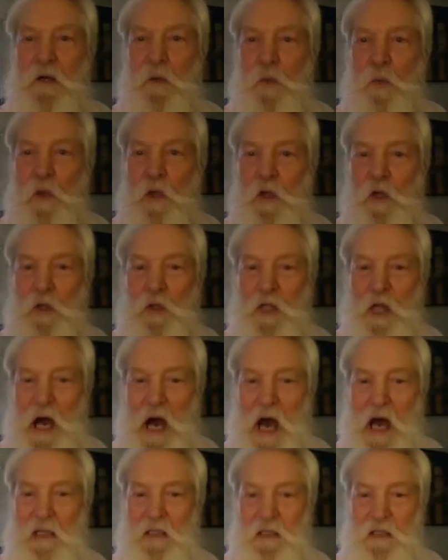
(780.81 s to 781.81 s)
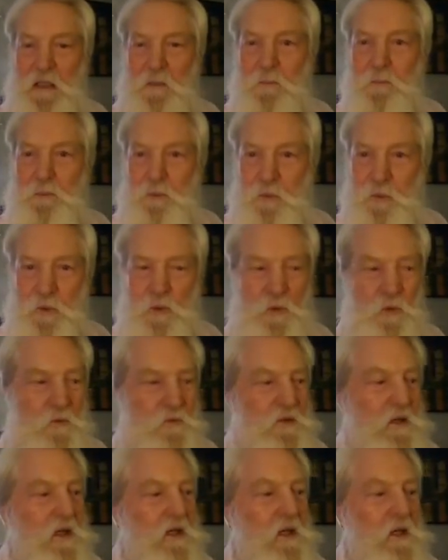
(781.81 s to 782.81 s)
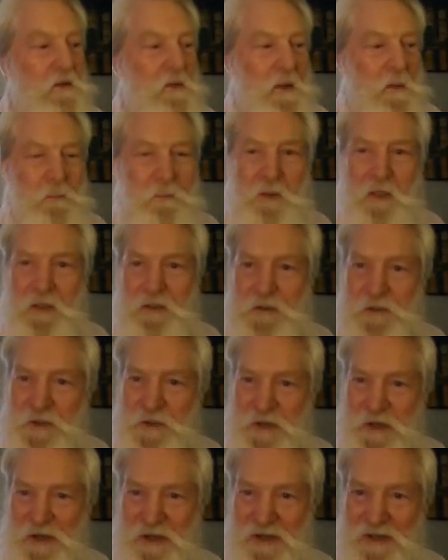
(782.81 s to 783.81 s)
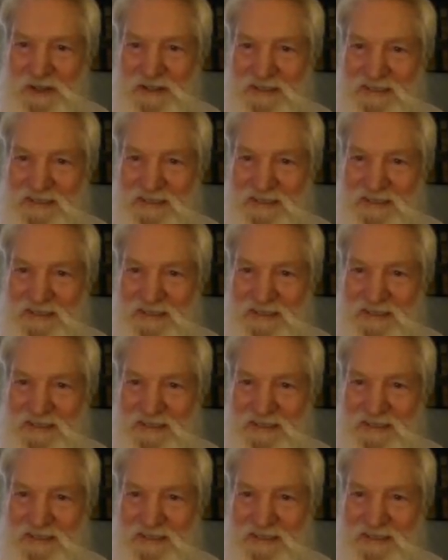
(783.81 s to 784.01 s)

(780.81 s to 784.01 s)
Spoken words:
will not improve the picture.